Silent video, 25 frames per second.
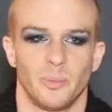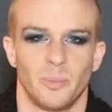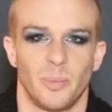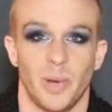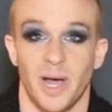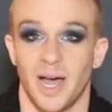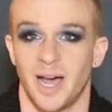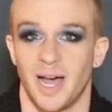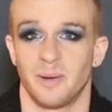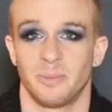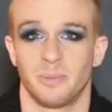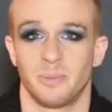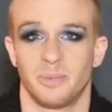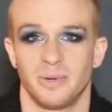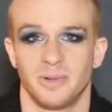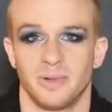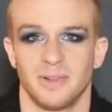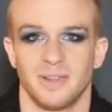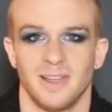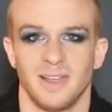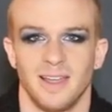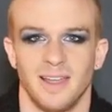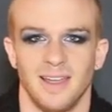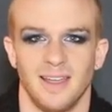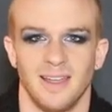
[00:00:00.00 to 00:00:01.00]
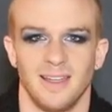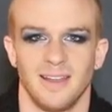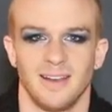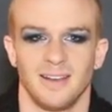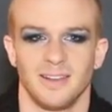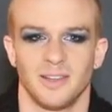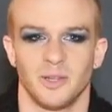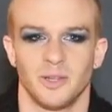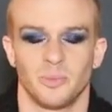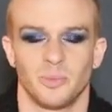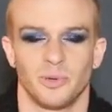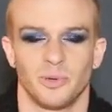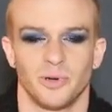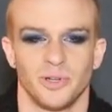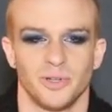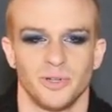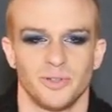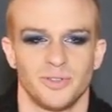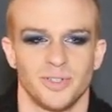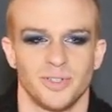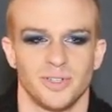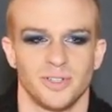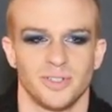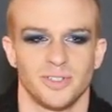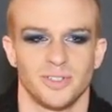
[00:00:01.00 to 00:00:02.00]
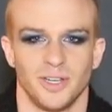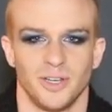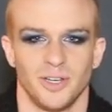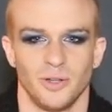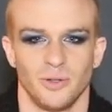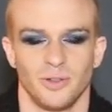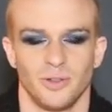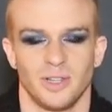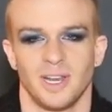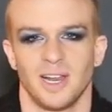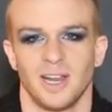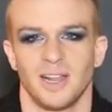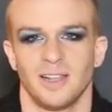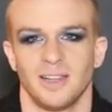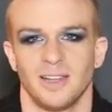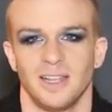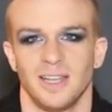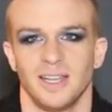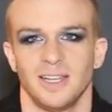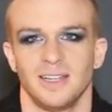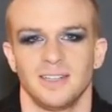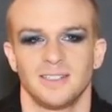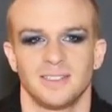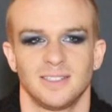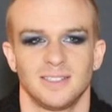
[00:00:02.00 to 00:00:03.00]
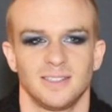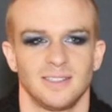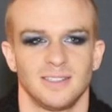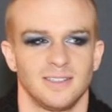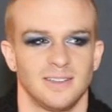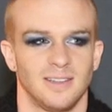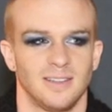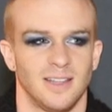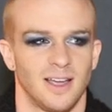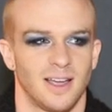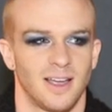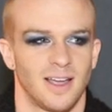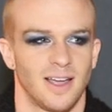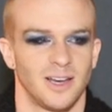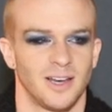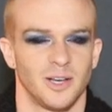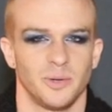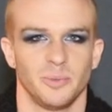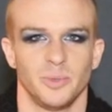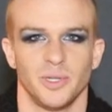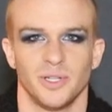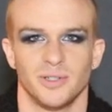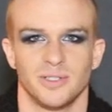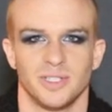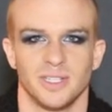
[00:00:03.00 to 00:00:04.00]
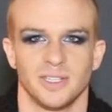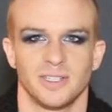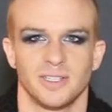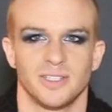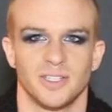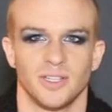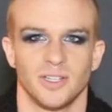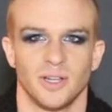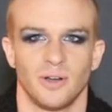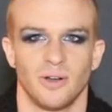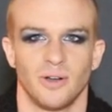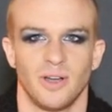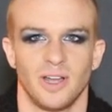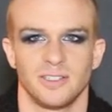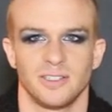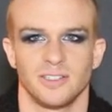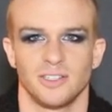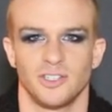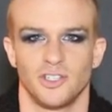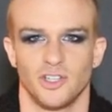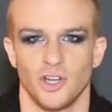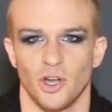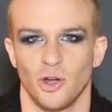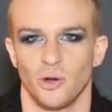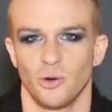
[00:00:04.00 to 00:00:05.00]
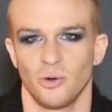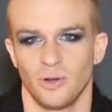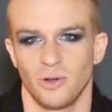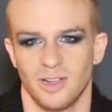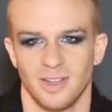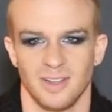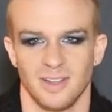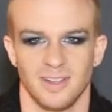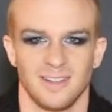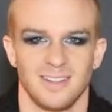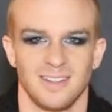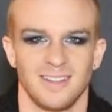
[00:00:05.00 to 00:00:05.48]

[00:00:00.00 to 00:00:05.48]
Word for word: pop. And the producers knew that I liked that kind of music, so as a joke,